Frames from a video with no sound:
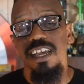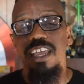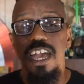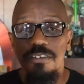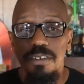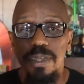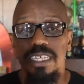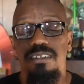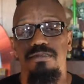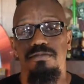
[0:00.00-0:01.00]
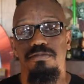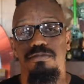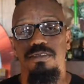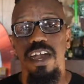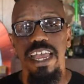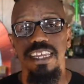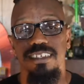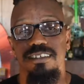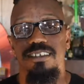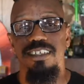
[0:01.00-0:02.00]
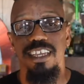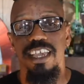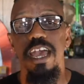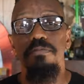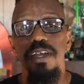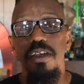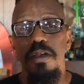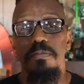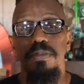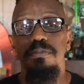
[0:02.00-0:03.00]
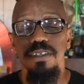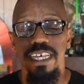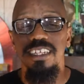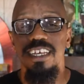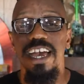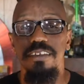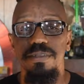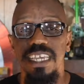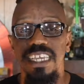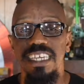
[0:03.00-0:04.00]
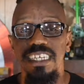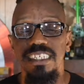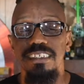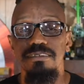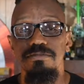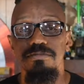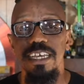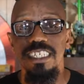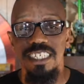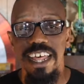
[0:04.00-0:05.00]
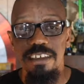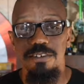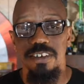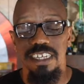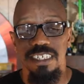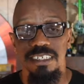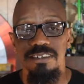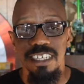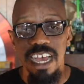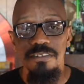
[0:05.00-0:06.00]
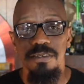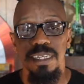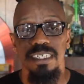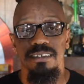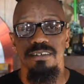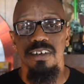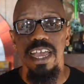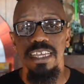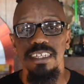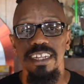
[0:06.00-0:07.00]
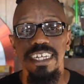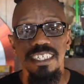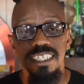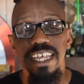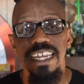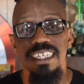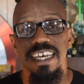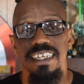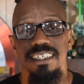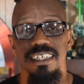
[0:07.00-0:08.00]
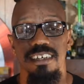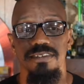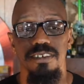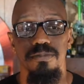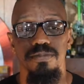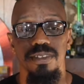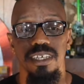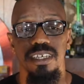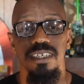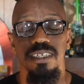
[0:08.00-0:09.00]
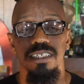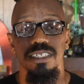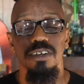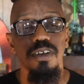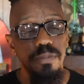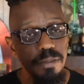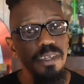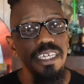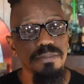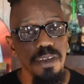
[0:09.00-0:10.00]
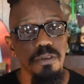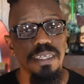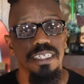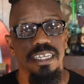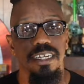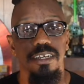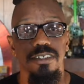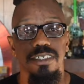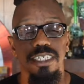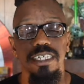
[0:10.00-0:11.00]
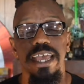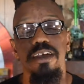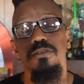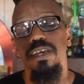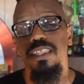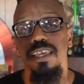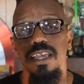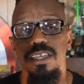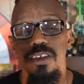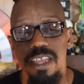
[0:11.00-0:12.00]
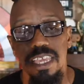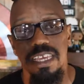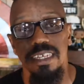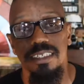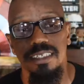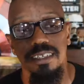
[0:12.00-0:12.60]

Government, right? Kept people that look like me in slavery. It was government, right? Legislated that stuff. So remember these moments, kiddos. Sit down with your kids.